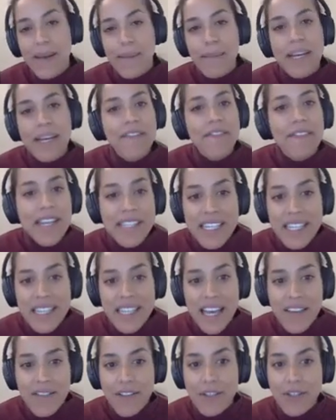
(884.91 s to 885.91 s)
by affecting
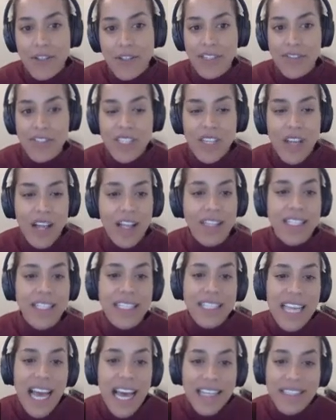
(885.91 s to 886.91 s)
the evolution of solids
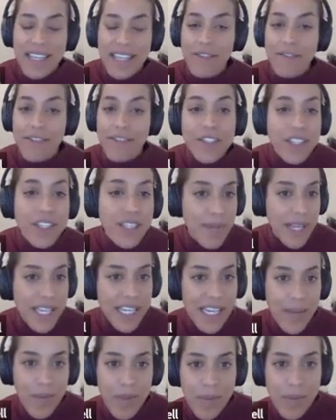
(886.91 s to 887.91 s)
and gas that eventually
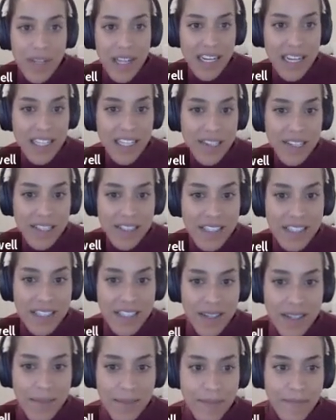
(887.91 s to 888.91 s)
make up the planetary
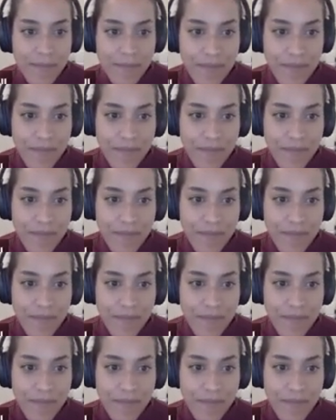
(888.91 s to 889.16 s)
system.